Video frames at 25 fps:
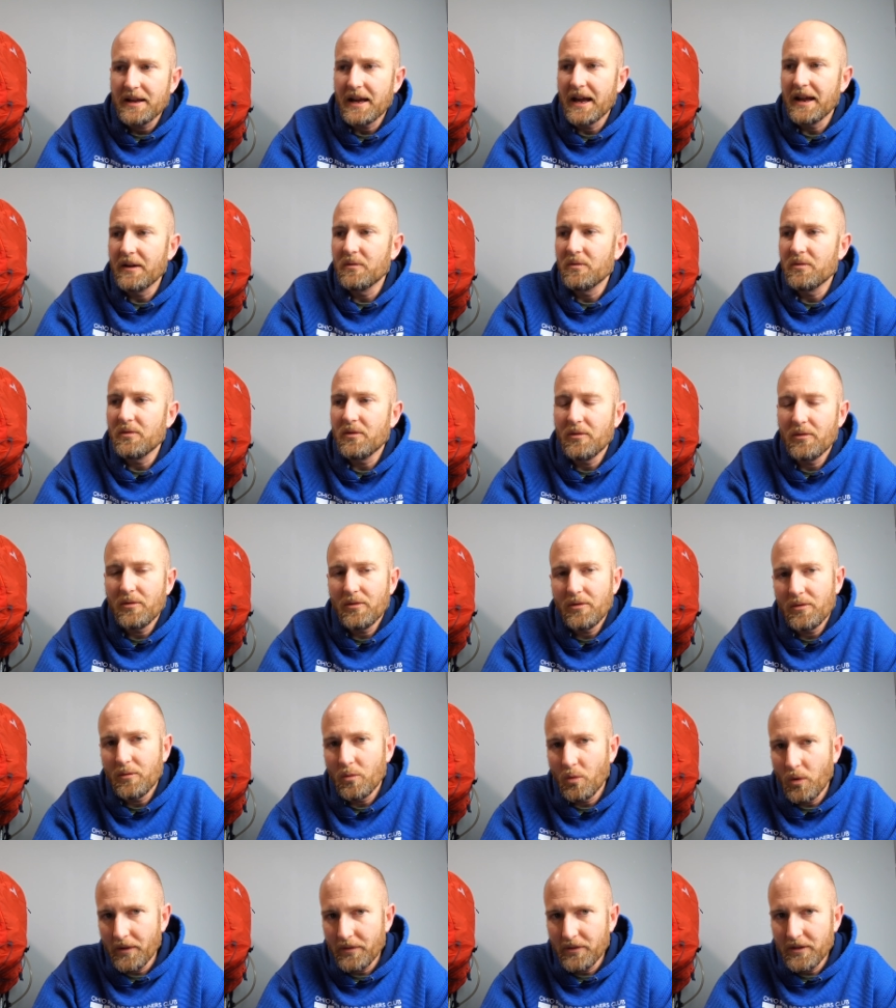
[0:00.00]
And
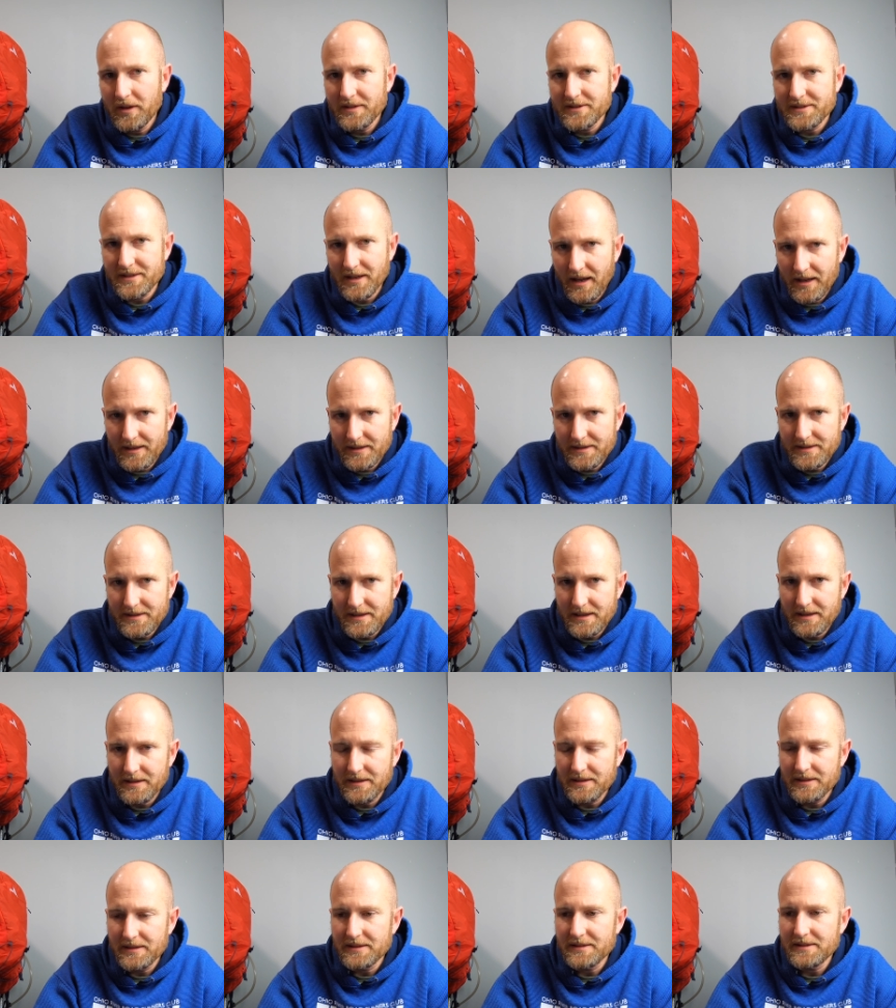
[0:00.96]
what this does
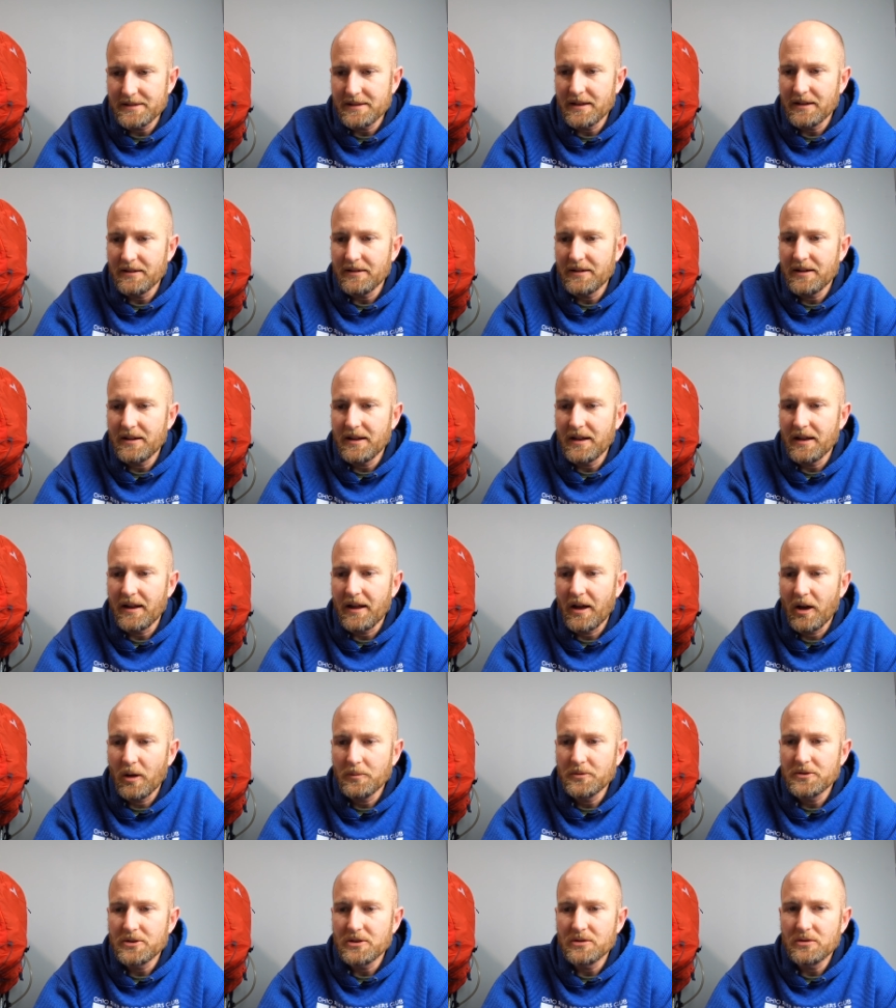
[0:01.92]
is it
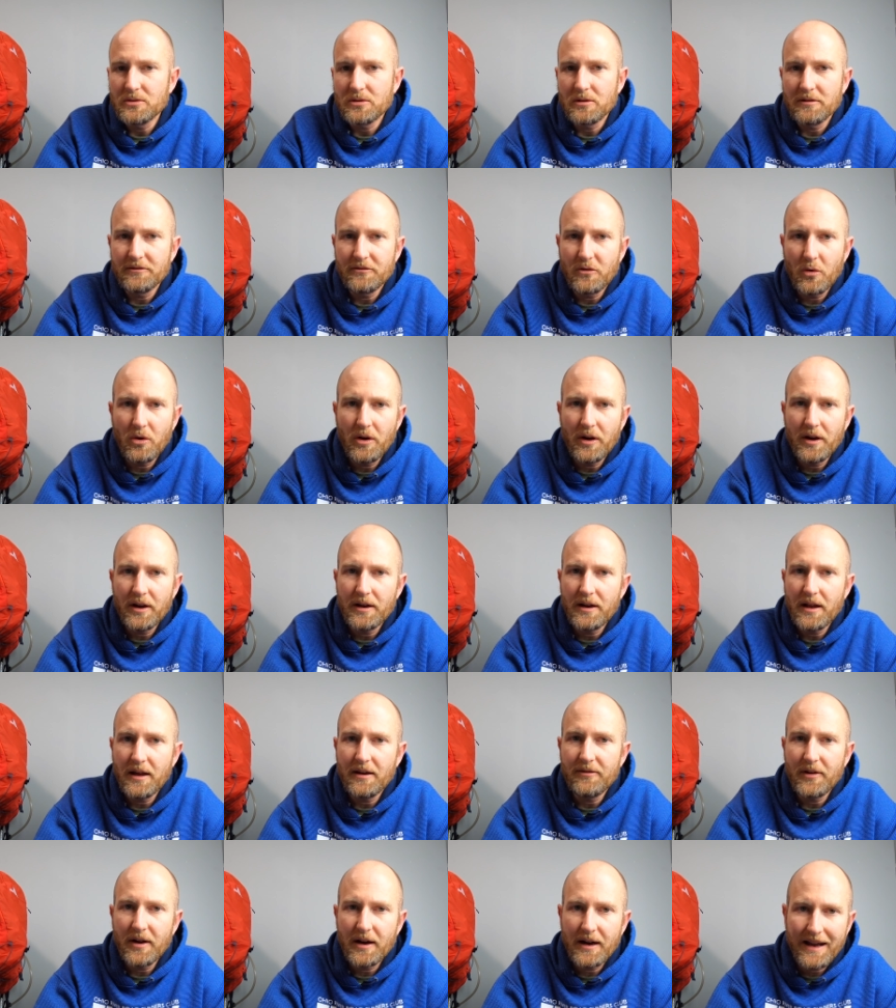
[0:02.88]
helps you to avoid
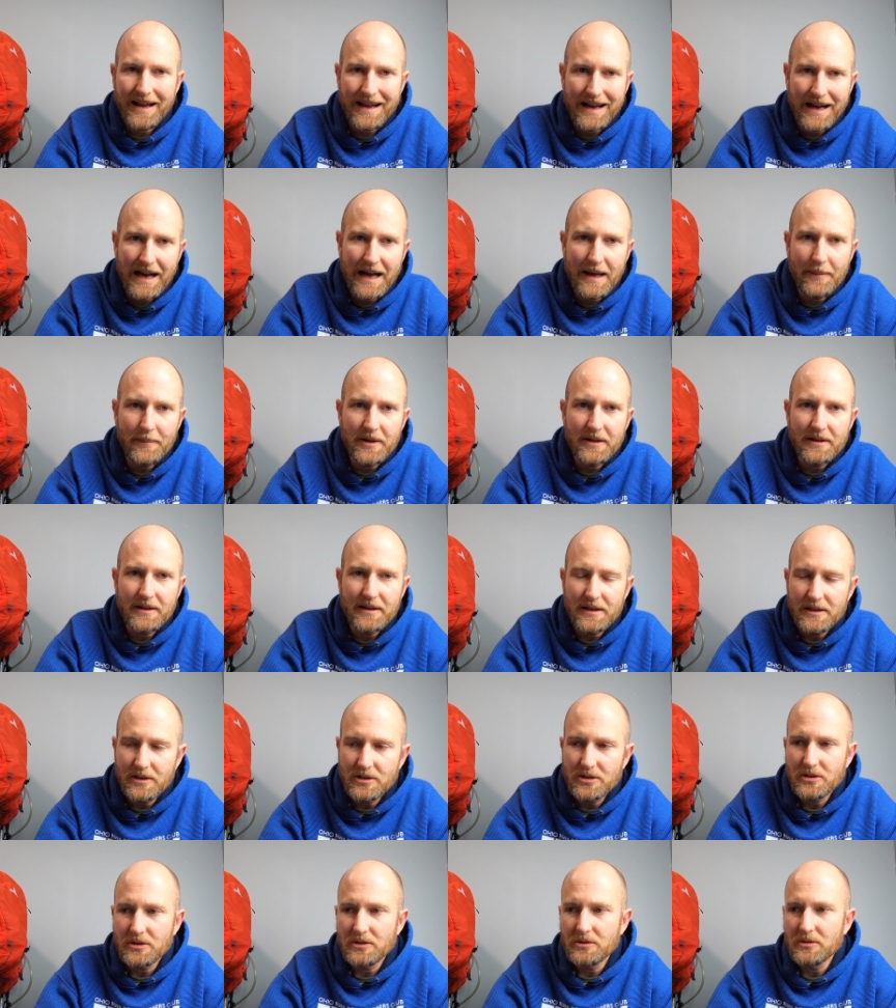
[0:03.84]
a very common
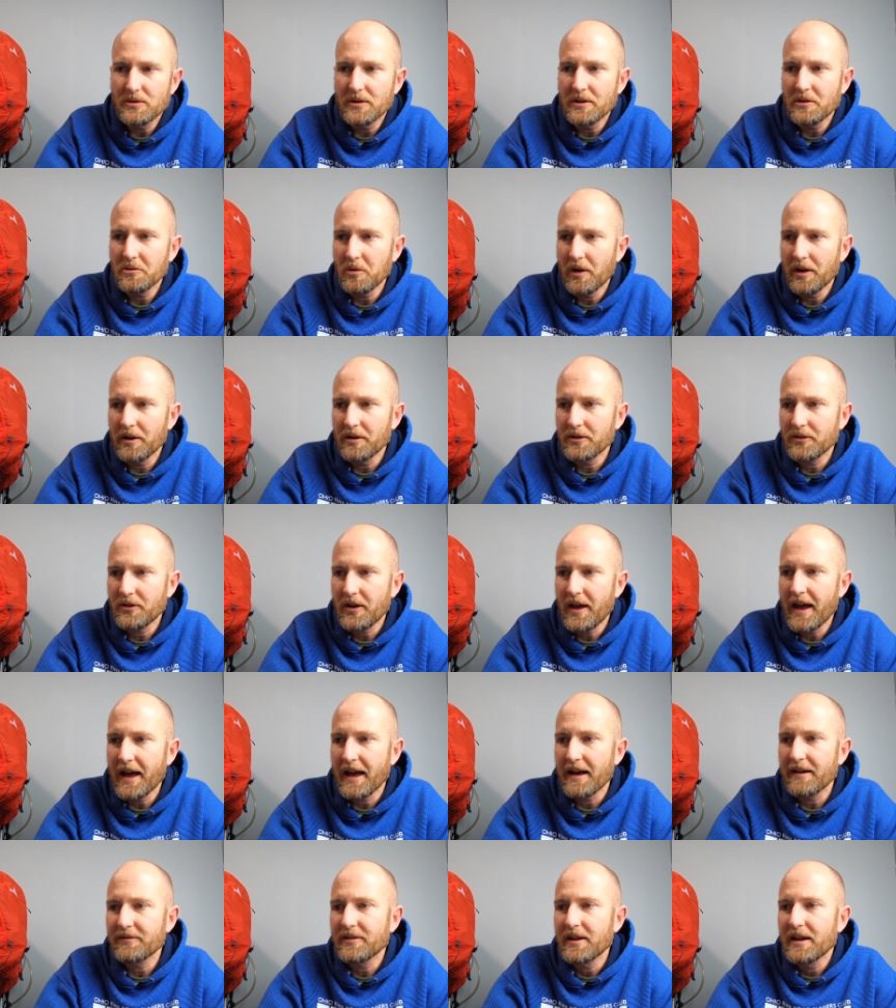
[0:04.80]
issue that runners
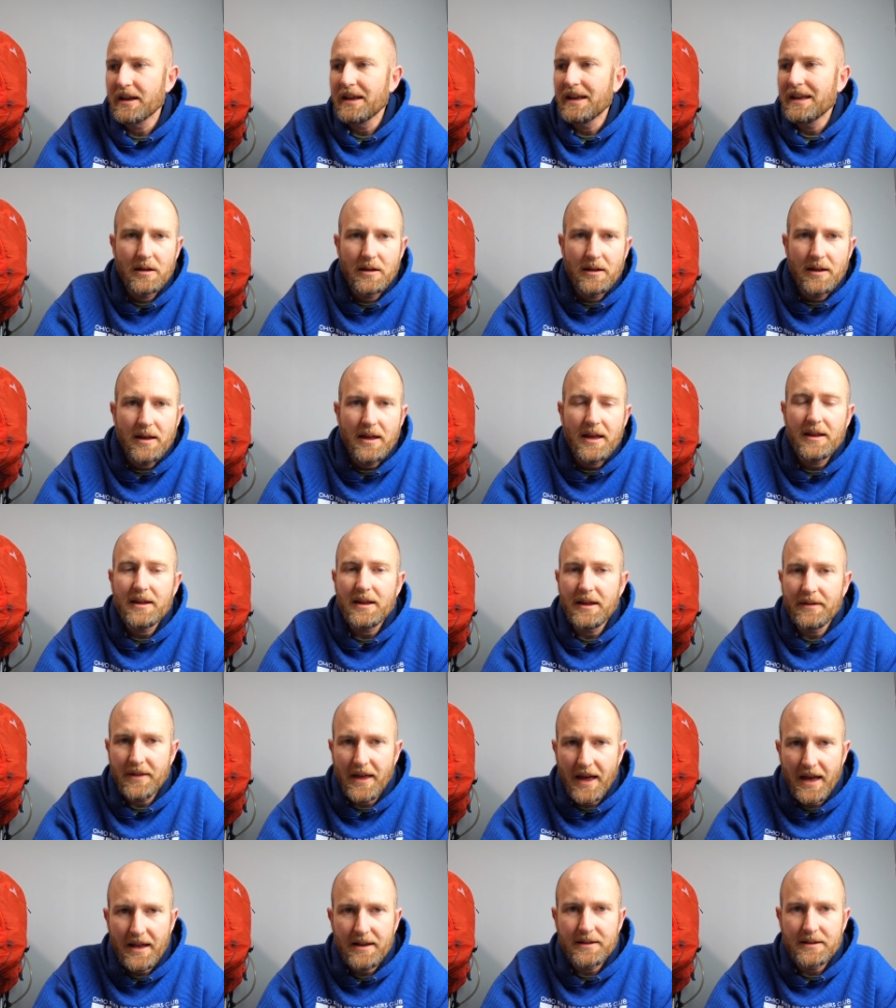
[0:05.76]
have,
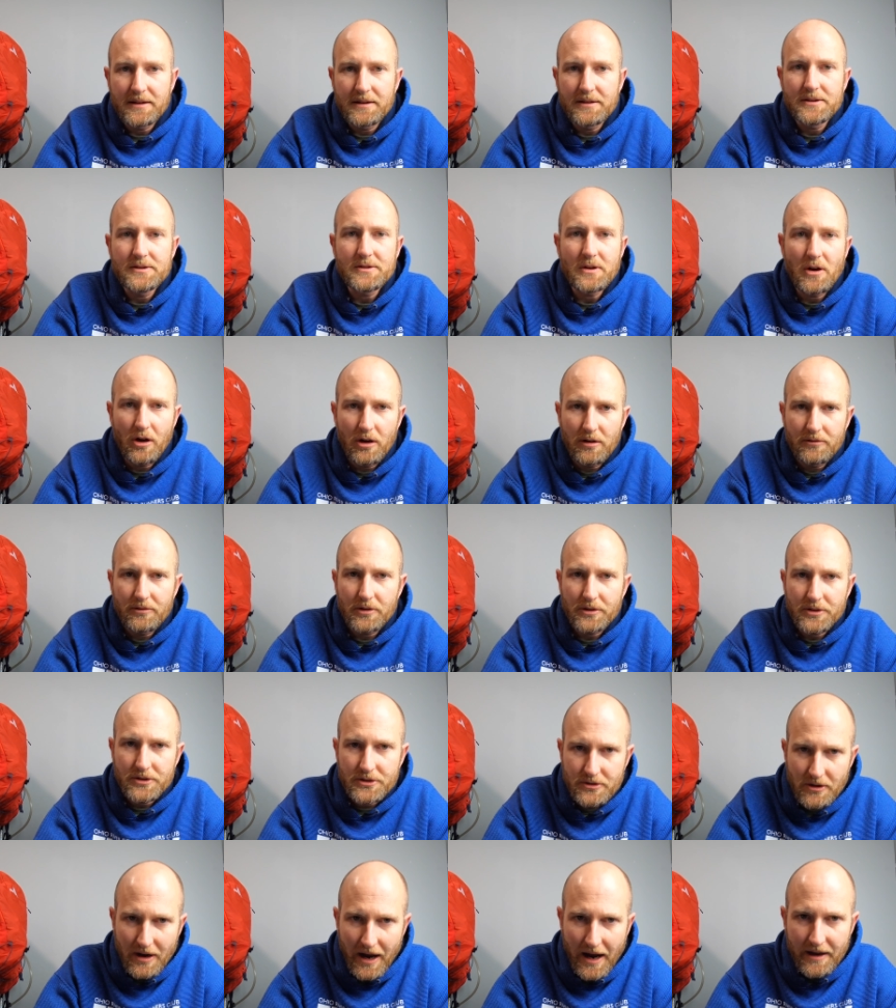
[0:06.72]
and that is
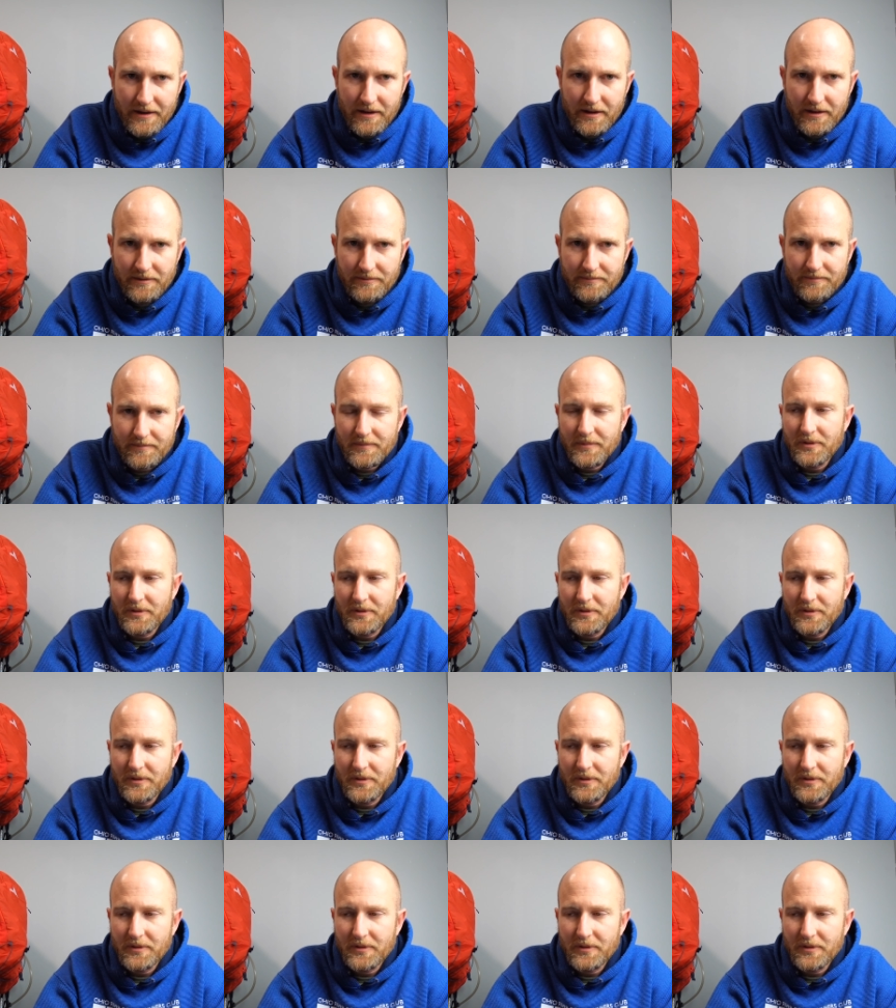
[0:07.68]
overstriding.